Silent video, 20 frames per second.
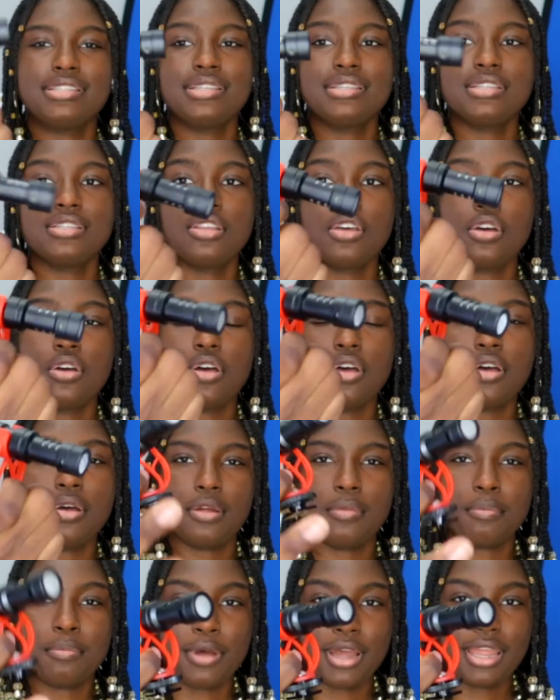is the
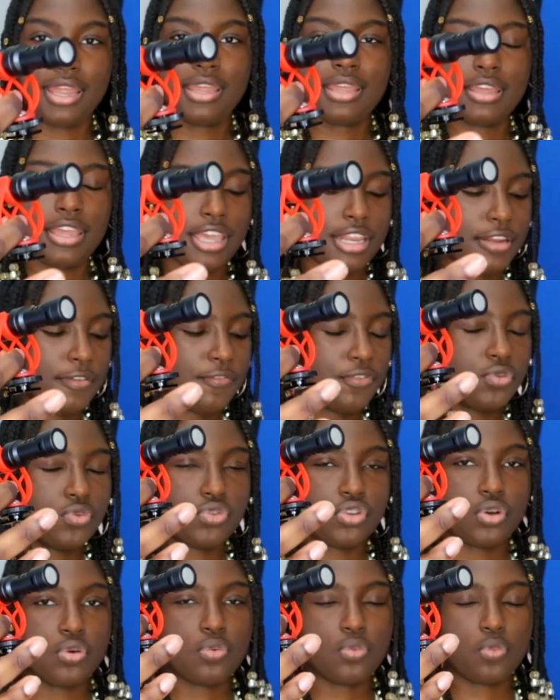mic, and if you
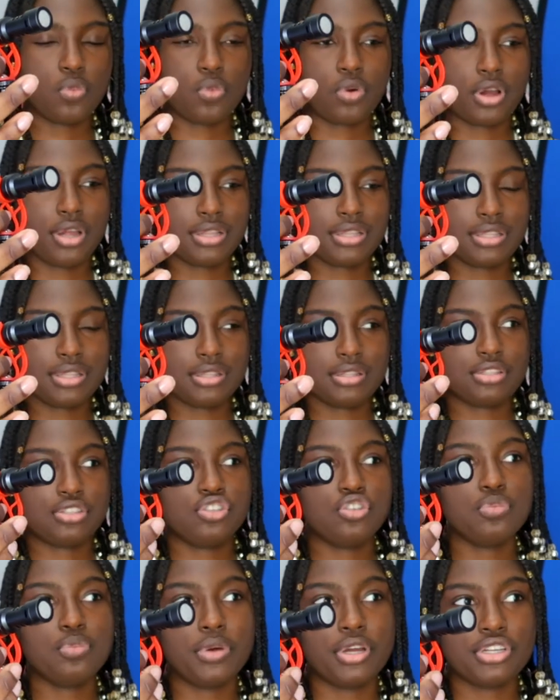don't want
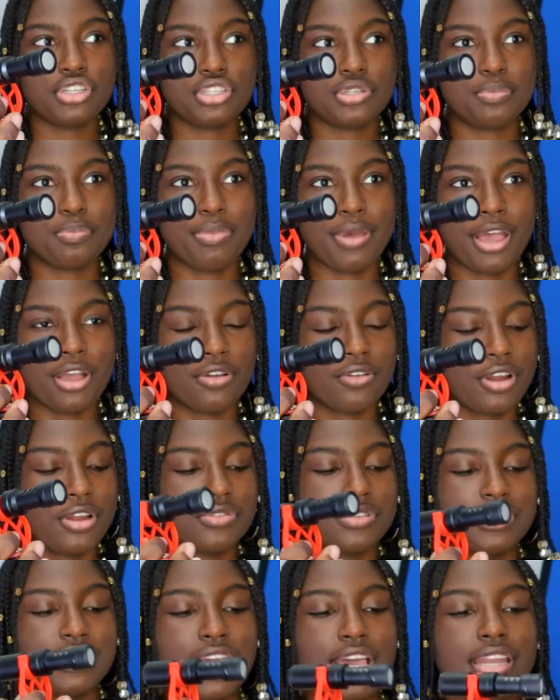too much
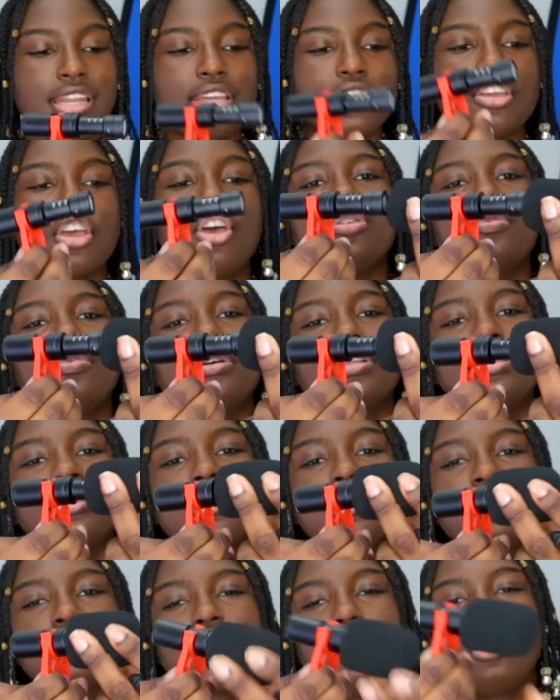background static, you put
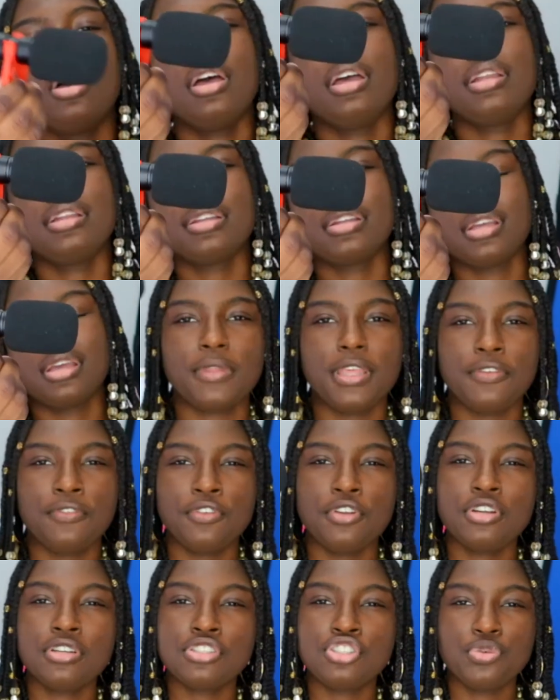this on. If
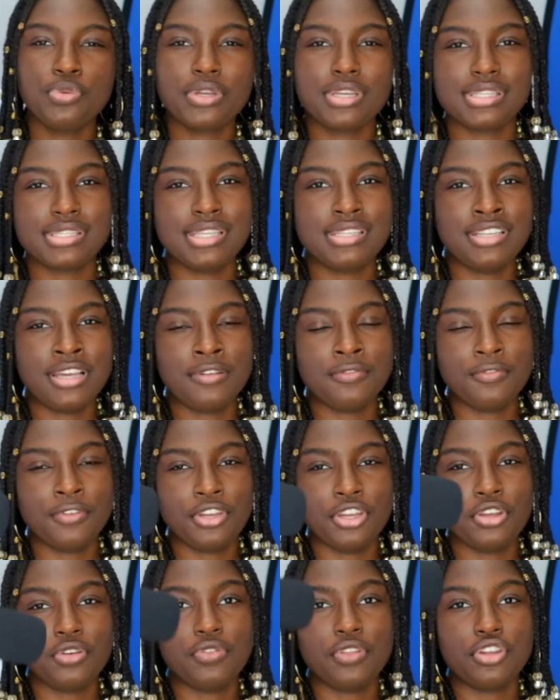you're doing a sit-down
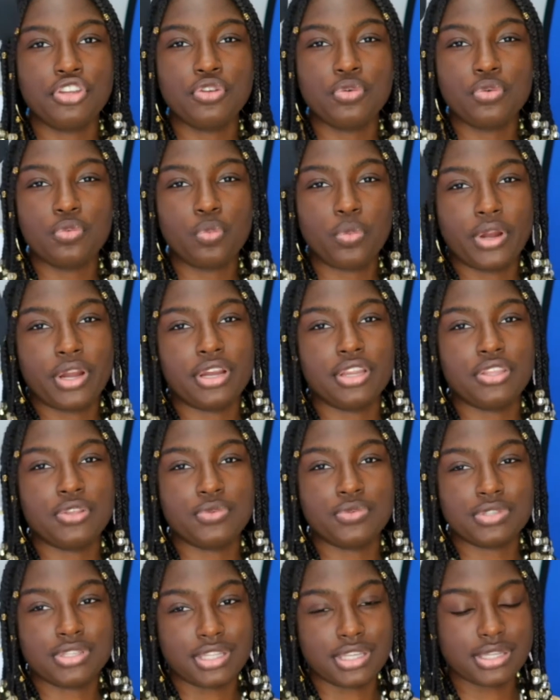video, then you would
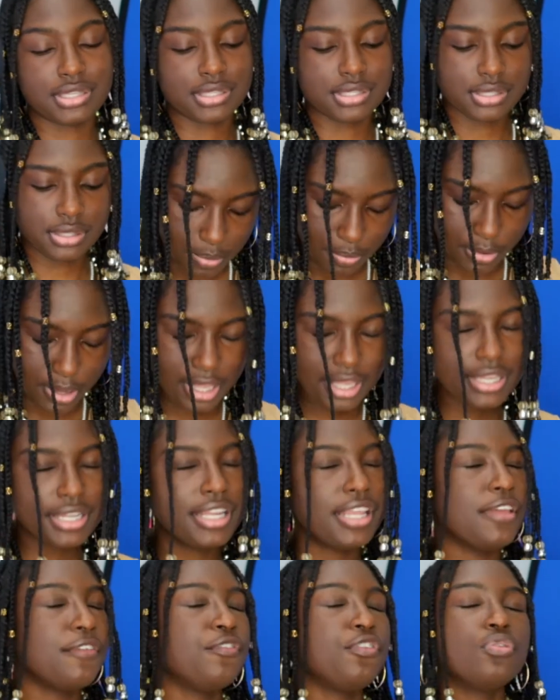use this. But
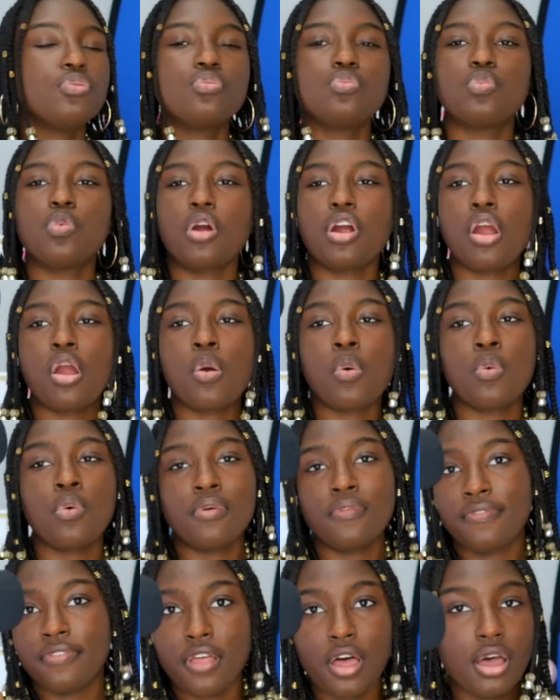if you are
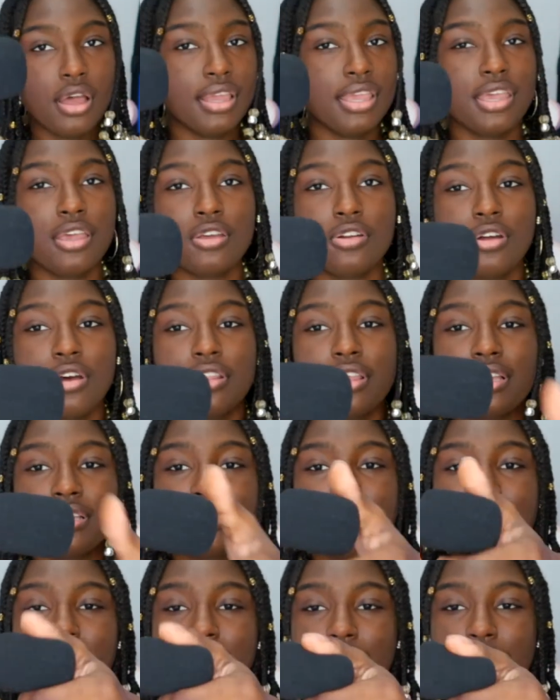vlogging and all that
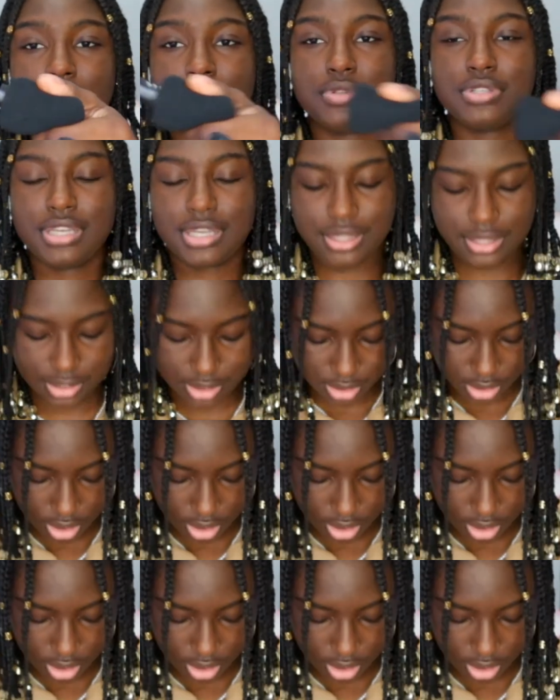stuff, you would take this